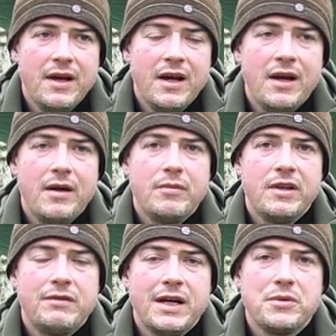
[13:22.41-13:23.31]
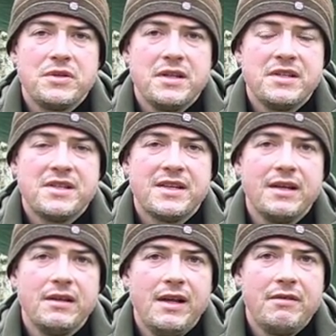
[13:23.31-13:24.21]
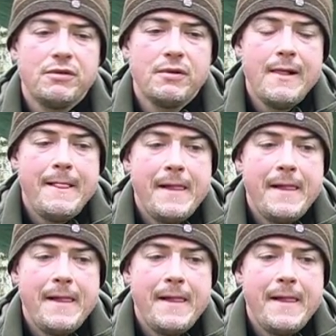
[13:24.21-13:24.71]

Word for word: the requisite skill level.